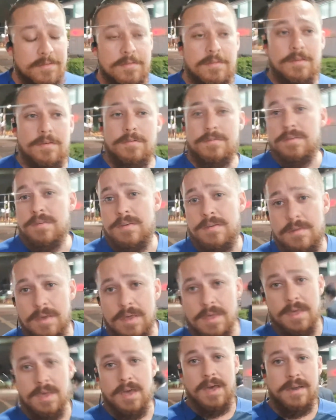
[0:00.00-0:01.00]
you
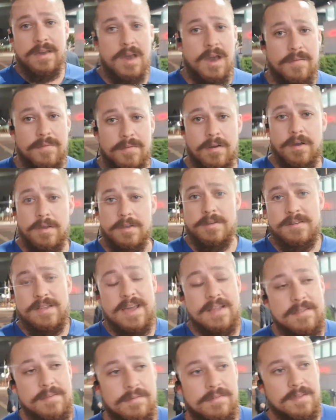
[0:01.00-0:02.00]
to cover all your
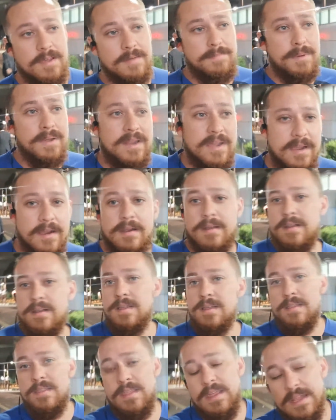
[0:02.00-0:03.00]
tattoos up, but here
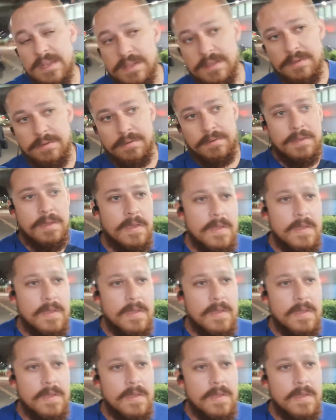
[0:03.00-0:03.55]
they do.